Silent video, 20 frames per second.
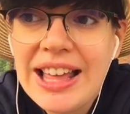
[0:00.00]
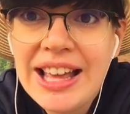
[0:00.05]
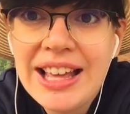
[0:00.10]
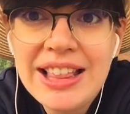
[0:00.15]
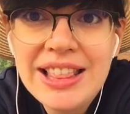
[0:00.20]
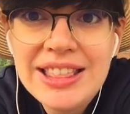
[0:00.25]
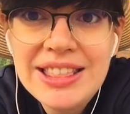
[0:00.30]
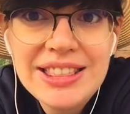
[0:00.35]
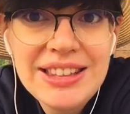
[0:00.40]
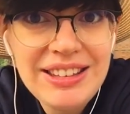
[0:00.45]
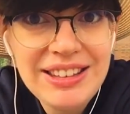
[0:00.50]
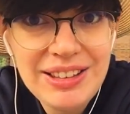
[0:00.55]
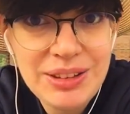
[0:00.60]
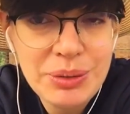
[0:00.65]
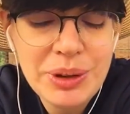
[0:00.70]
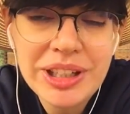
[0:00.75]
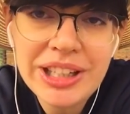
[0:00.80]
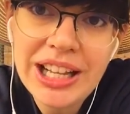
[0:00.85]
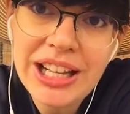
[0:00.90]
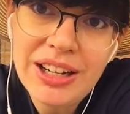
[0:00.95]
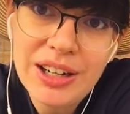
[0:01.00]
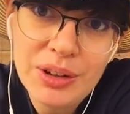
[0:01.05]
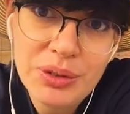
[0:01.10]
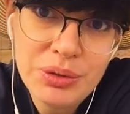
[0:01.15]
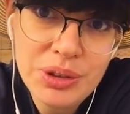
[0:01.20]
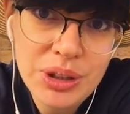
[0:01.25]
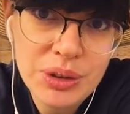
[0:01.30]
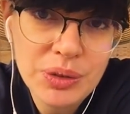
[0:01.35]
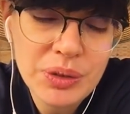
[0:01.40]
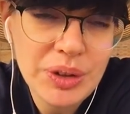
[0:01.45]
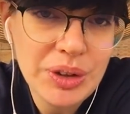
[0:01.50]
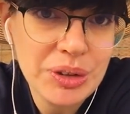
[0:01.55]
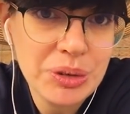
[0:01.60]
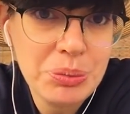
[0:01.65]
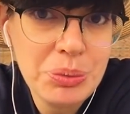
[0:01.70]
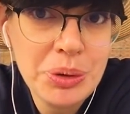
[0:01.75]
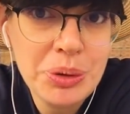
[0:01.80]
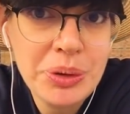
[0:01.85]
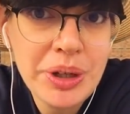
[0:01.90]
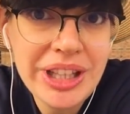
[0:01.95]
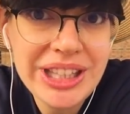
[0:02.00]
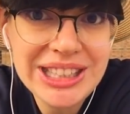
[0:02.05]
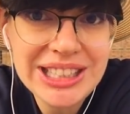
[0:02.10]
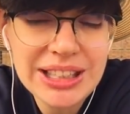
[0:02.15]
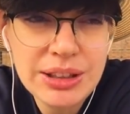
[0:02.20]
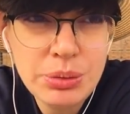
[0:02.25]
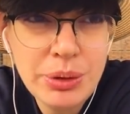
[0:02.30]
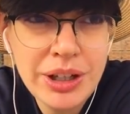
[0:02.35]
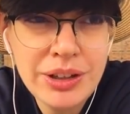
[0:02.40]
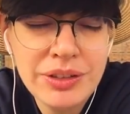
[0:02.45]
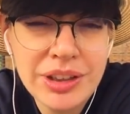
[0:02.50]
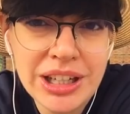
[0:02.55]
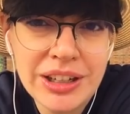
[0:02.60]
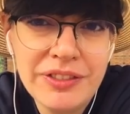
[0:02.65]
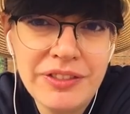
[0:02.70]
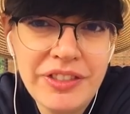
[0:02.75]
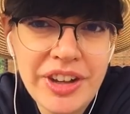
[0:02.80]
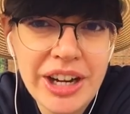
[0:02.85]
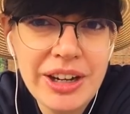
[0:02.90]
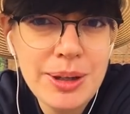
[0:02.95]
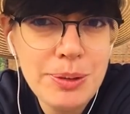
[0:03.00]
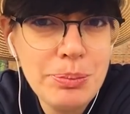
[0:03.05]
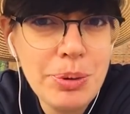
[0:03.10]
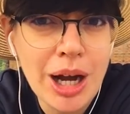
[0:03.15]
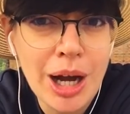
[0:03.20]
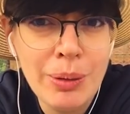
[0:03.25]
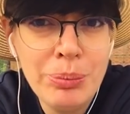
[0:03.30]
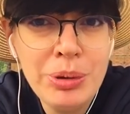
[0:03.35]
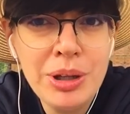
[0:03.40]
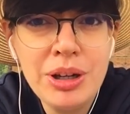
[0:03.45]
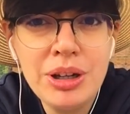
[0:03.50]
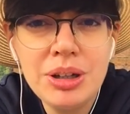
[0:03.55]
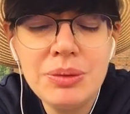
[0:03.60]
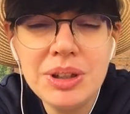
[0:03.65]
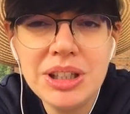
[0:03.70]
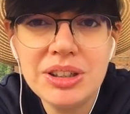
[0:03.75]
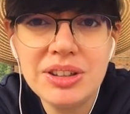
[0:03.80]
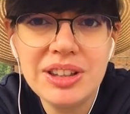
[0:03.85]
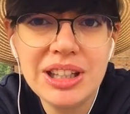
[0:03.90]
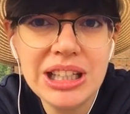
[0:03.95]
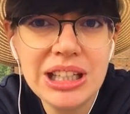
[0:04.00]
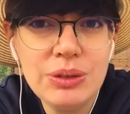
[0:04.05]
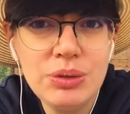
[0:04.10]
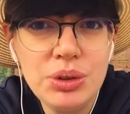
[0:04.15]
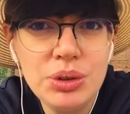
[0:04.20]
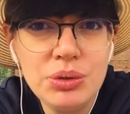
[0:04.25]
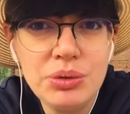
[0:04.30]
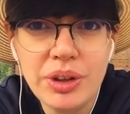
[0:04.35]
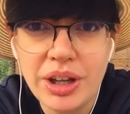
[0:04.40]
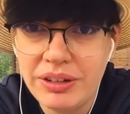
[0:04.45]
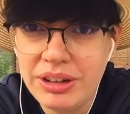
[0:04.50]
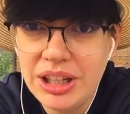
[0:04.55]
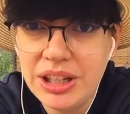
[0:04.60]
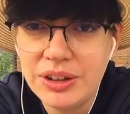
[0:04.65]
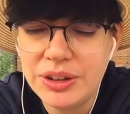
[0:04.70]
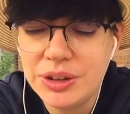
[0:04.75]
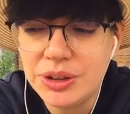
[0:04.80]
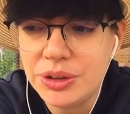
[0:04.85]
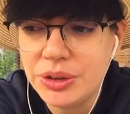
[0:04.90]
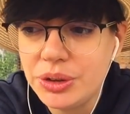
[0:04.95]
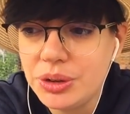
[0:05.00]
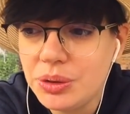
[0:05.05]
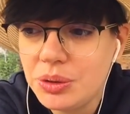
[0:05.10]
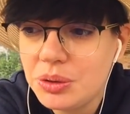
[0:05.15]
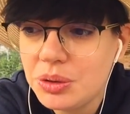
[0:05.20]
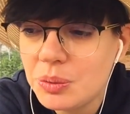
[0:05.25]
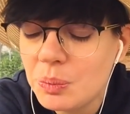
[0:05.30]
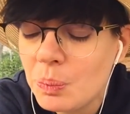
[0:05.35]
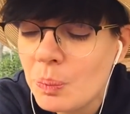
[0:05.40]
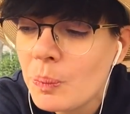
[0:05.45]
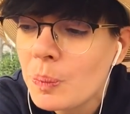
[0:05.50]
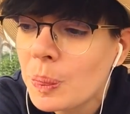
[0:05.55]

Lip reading: And this is what I love with France Bleu, and that's why they are very popular, because they give you very local news.